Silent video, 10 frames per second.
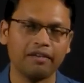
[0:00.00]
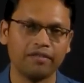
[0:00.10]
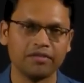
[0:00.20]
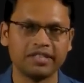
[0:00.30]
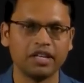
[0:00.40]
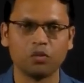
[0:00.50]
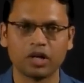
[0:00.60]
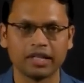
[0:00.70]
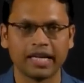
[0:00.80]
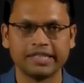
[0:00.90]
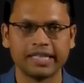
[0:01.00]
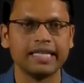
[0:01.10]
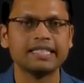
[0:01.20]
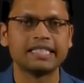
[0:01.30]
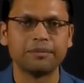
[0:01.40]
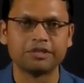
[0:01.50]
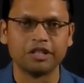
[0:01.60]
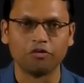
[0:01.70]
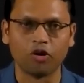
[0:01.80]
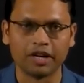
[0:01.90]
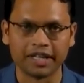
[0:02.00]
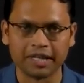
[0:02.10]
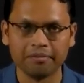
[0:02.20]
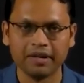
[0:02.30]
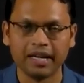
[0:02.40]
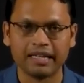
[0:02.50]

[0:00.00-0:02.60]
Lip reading: We have seen what are the agile steps involved in them.